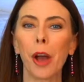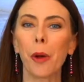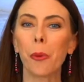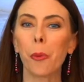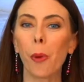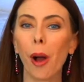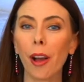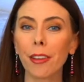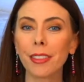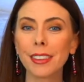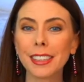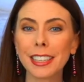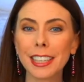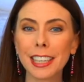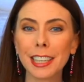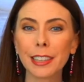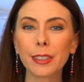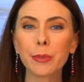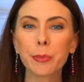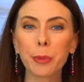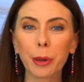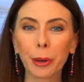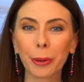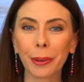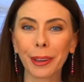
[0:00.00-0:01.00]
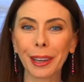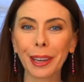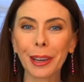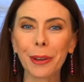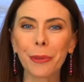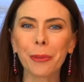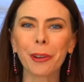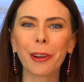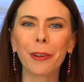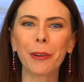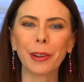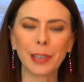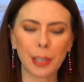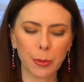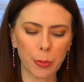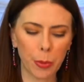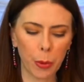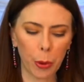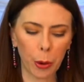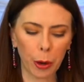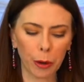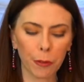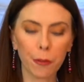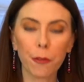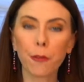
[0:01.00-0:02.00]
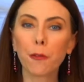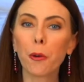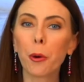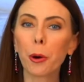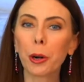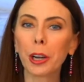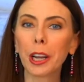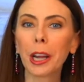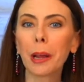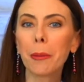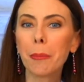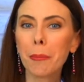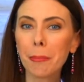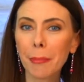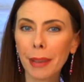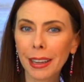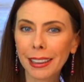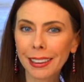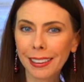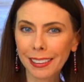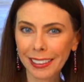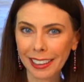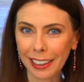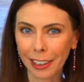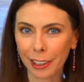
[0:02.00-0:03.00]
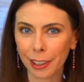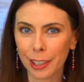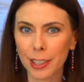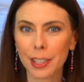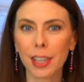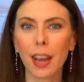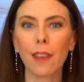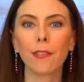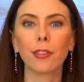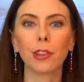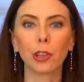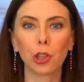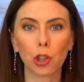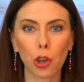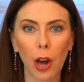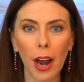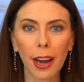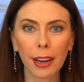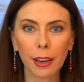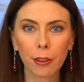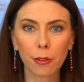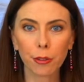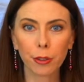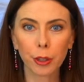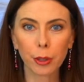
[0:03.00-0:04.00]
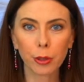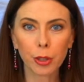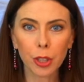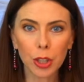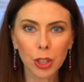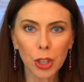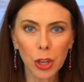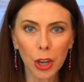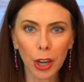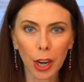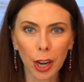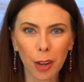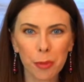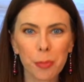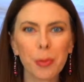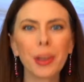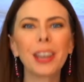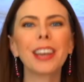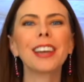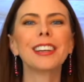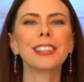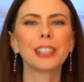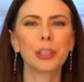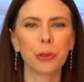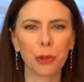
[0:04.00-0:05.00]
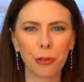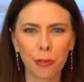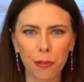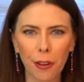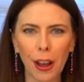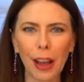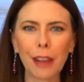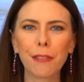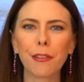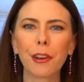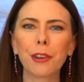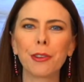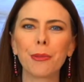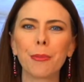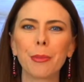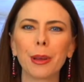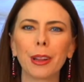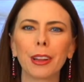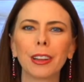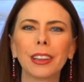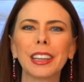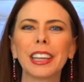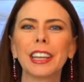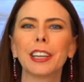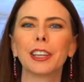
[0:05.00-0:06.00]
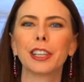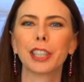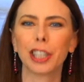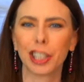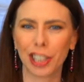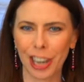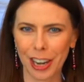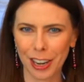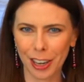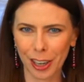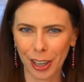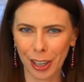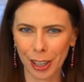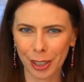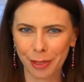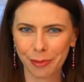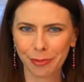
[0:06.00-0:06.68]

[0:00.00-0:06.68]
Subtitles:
While the tea is brewing, we're going to pour 40 milliliters of the dragon fruit syrup into a 500 milliliter shaker.